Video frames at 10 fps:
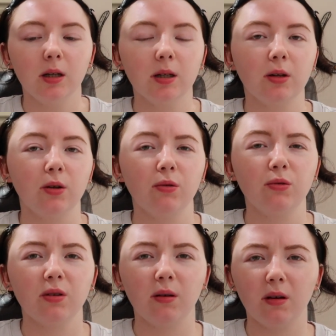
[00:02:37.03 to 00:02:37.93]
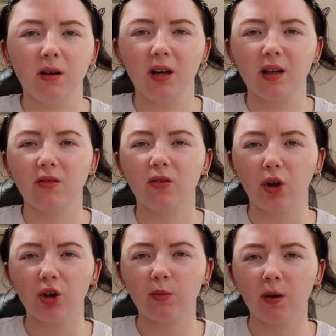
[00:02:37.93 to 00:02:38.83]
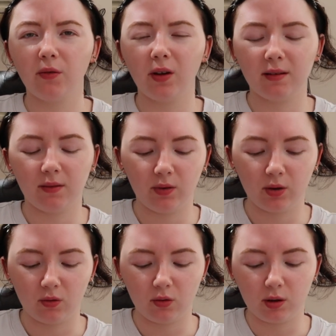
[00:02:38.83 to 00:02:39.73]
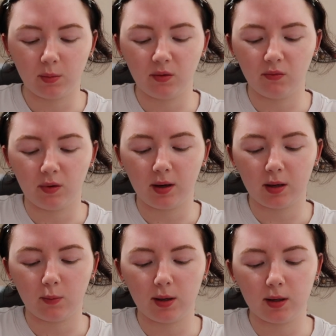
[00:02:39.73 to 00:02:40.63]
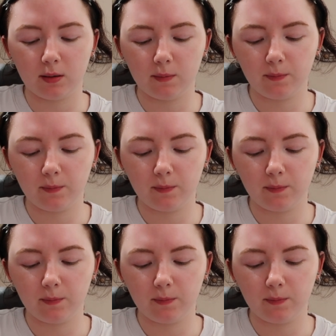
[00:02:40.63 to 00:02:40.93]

I don't know. Also, excuse my face if it does look a bit red. I went